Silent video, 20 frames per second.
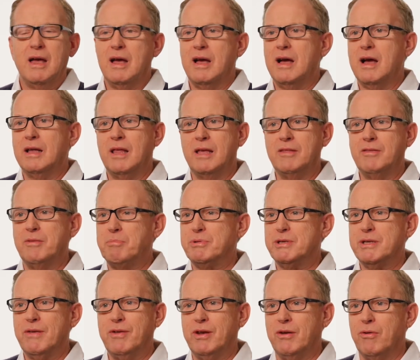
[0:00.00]
I like the
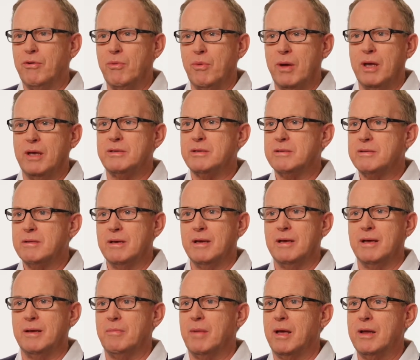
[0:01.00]
Pacific Northwest.
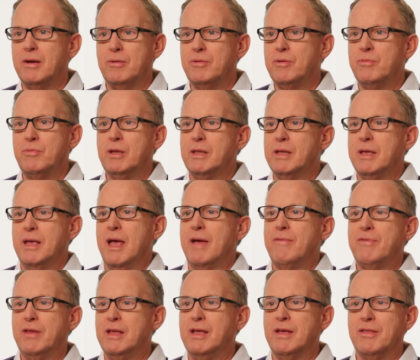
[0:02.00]
I don't really have
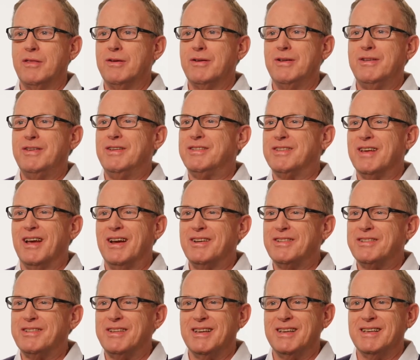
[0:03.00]
any other
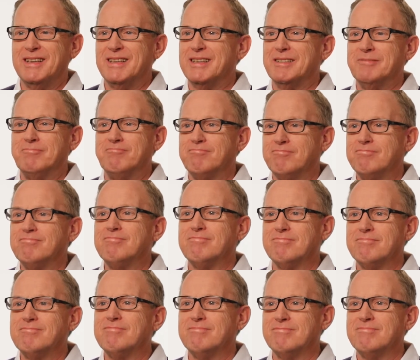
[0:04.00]
desires to
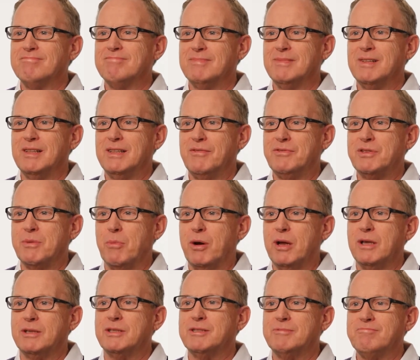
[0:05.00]
live somewhere
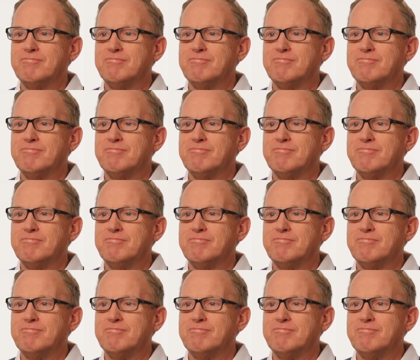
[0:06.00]
else.